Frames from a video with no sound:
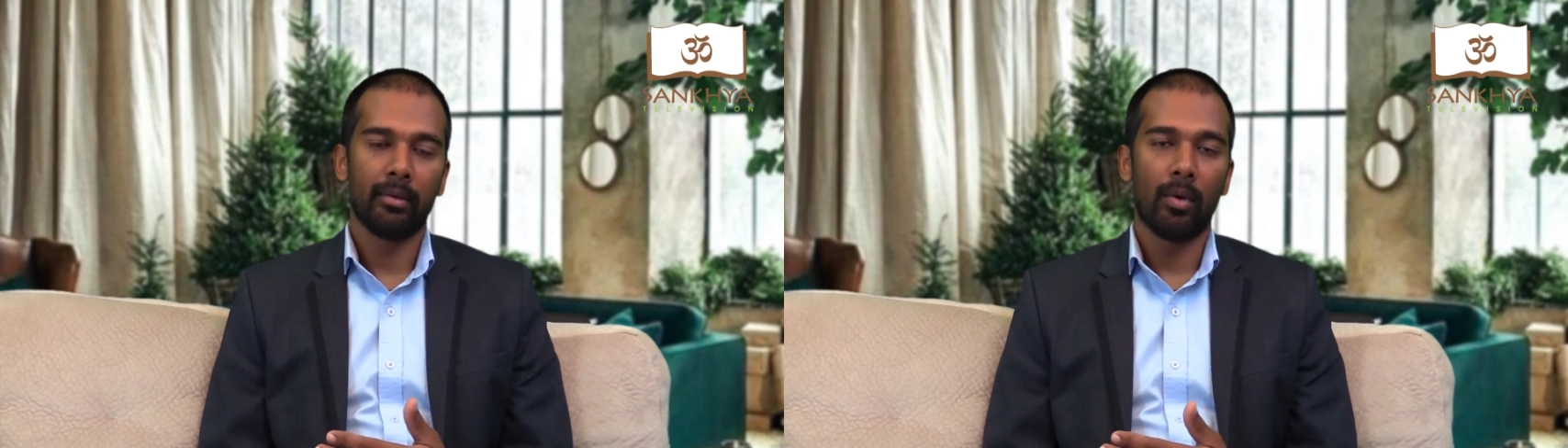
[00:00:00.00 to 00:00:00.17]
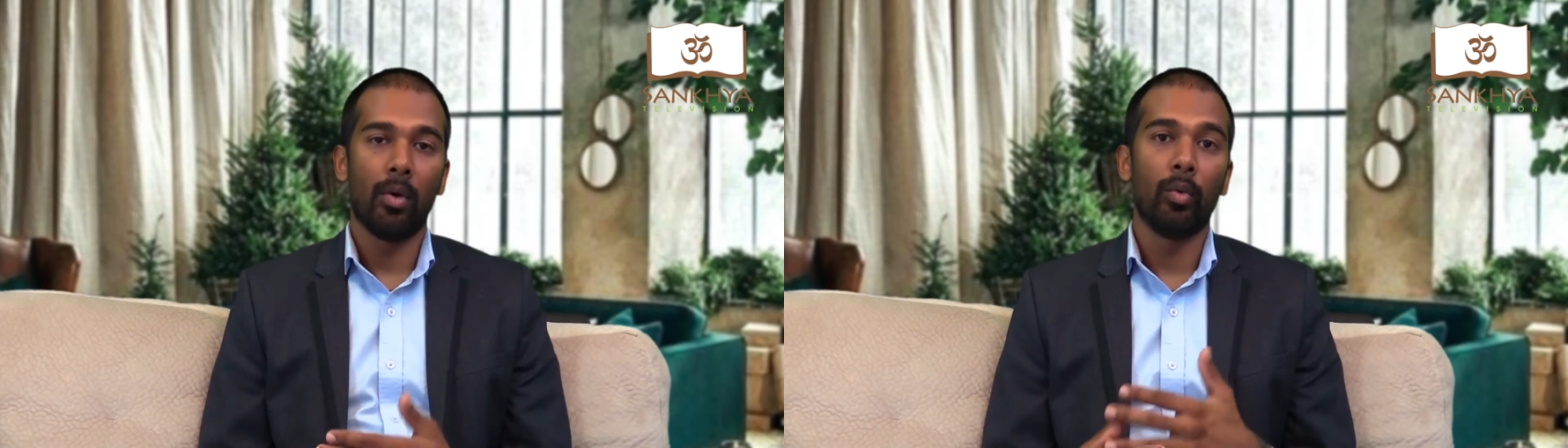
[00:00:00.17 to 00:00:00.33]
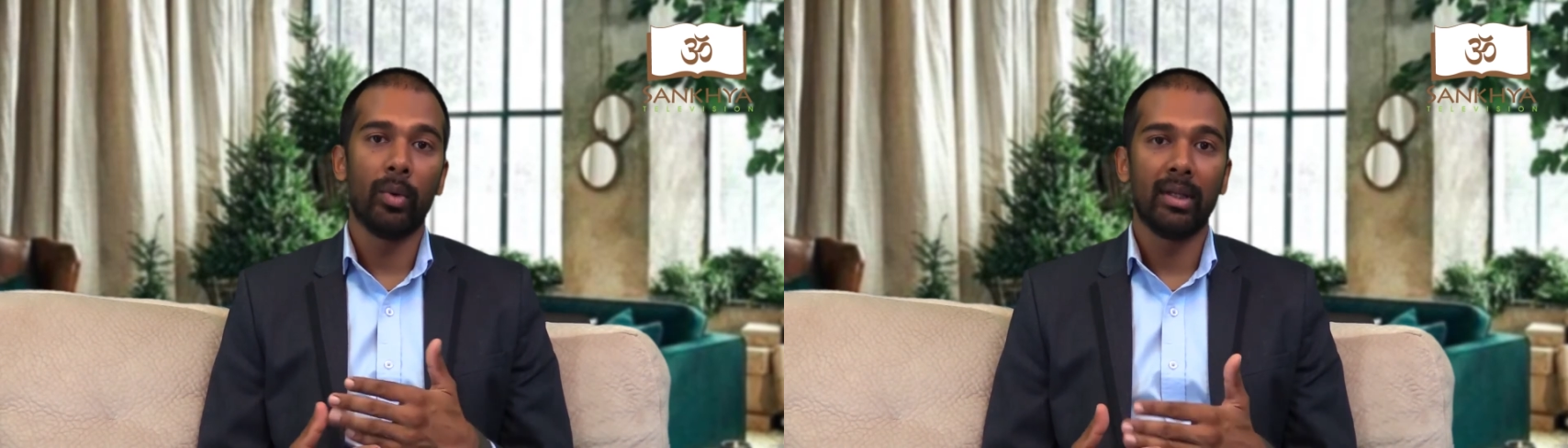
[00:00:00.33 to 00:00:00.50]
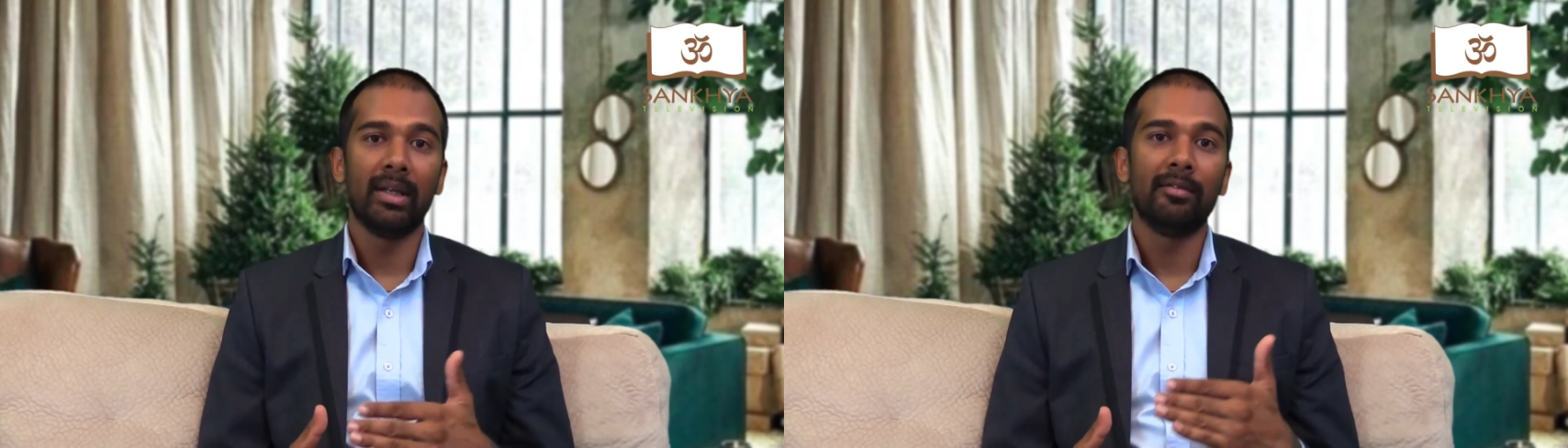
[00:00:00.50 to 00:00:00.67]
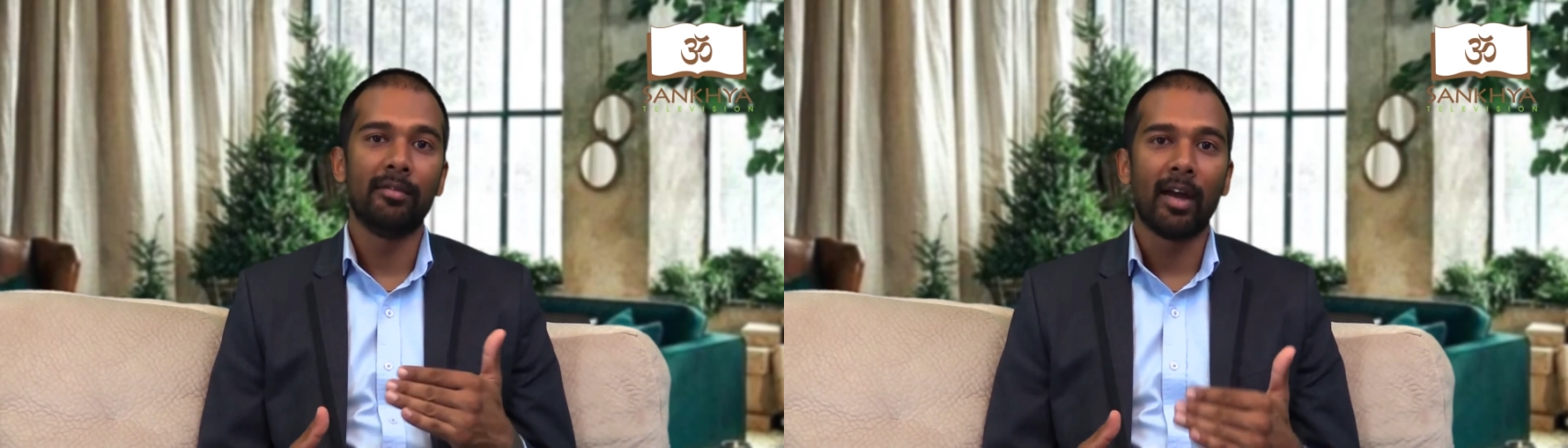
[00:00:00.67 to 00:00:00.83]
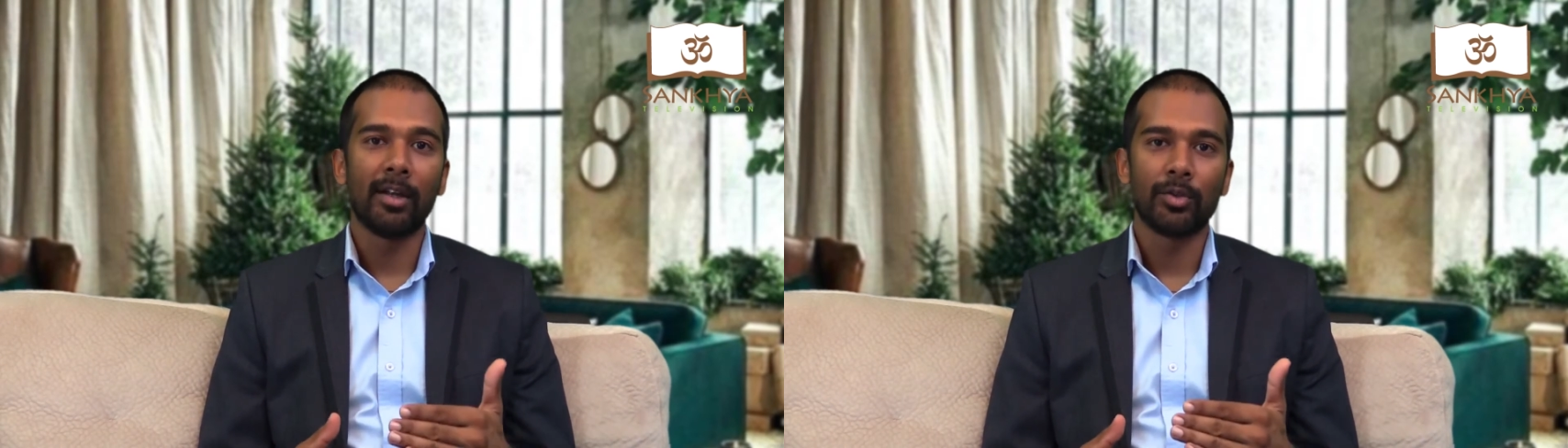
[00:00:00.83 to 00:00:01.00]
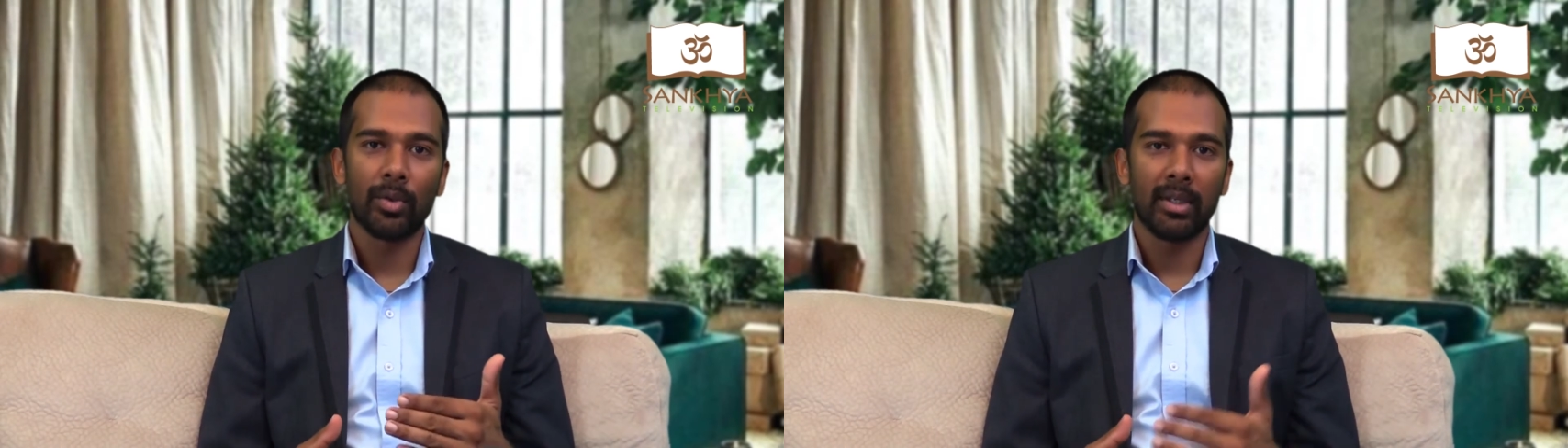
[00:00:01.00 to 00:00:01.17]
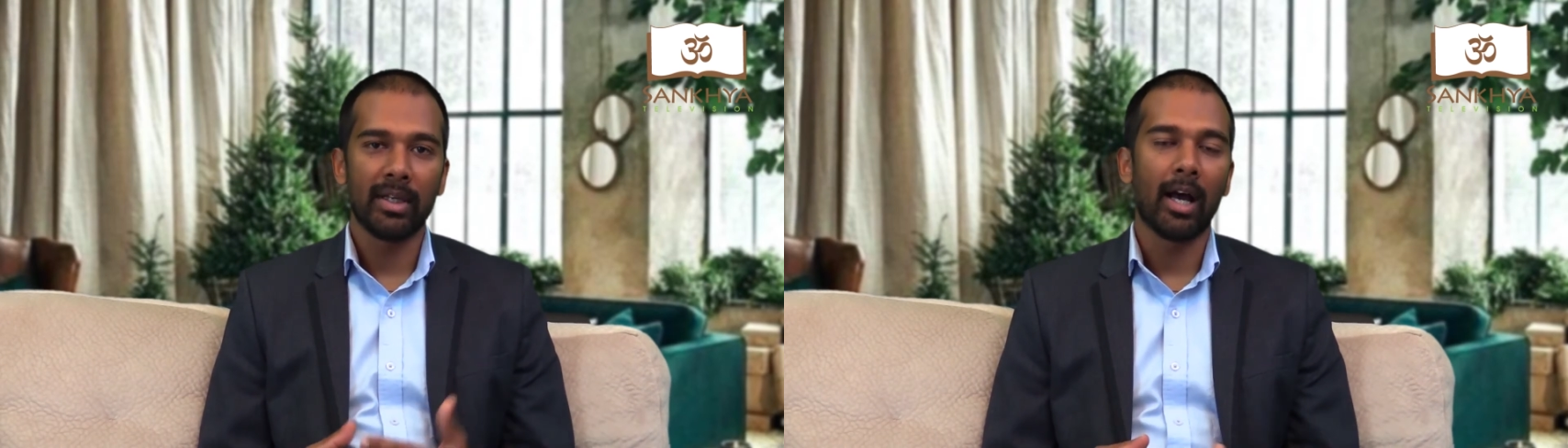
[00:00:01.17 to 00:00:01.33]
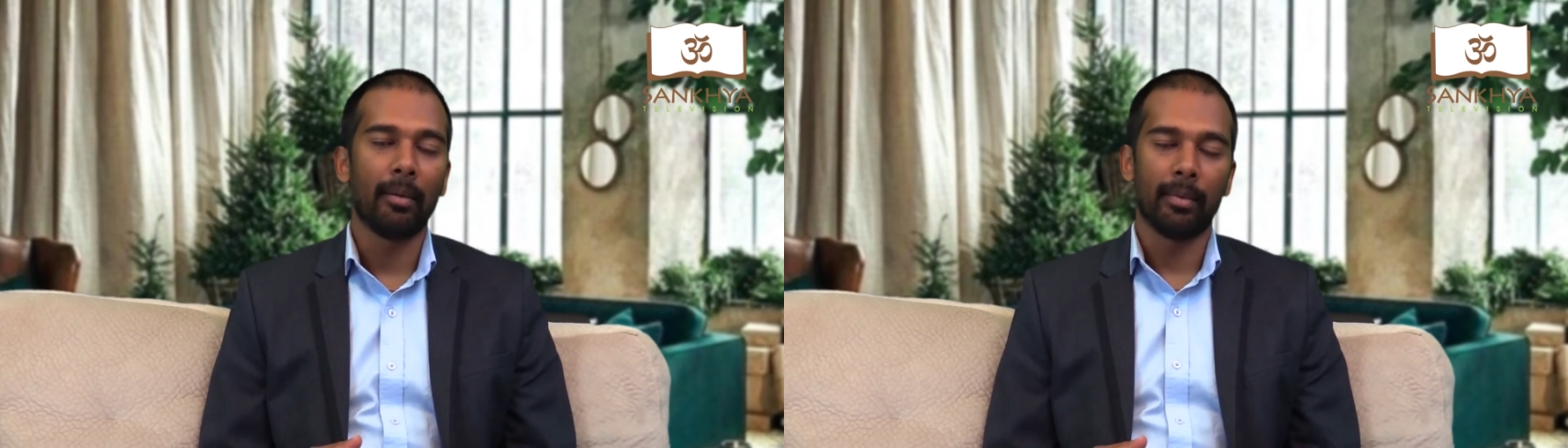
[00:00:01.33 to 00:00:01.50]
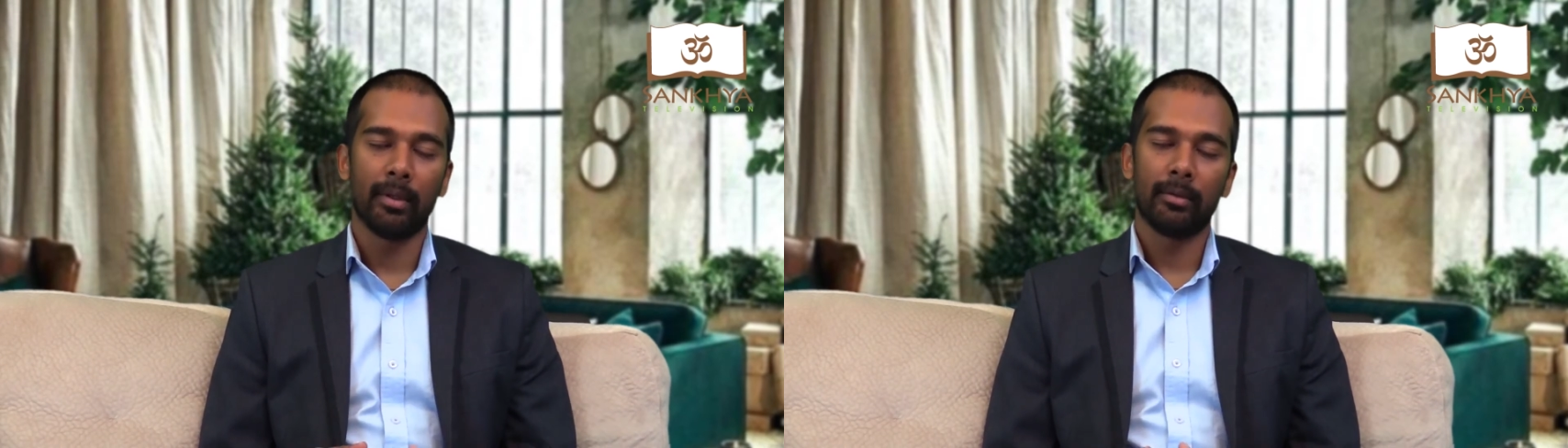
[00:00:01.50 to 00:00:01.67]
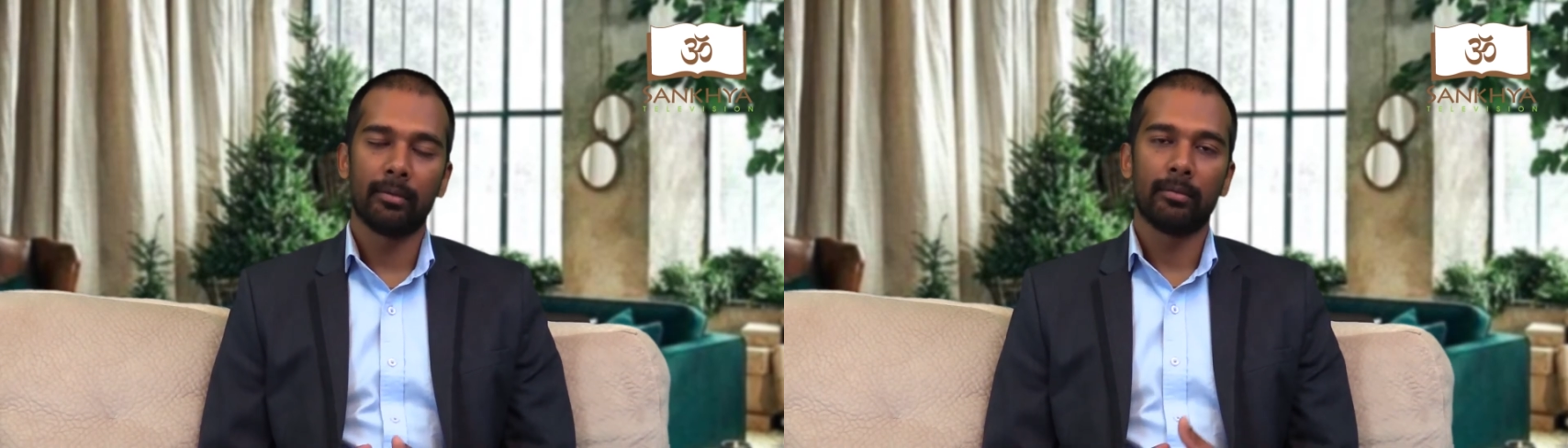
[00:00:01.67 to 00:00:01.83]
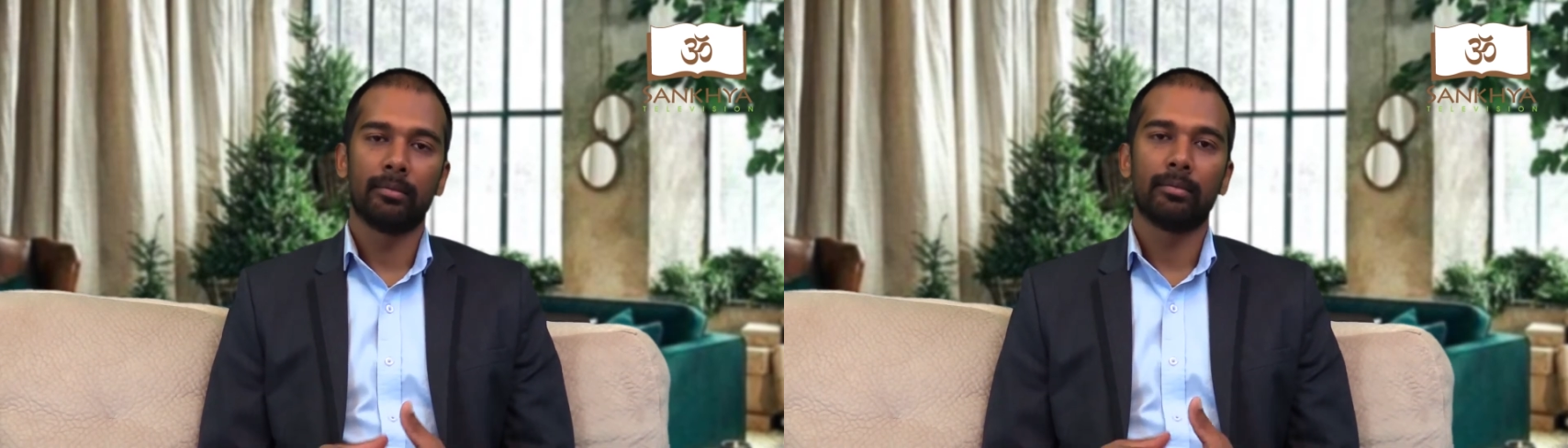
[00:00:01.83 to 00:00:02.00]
or will eventually happen.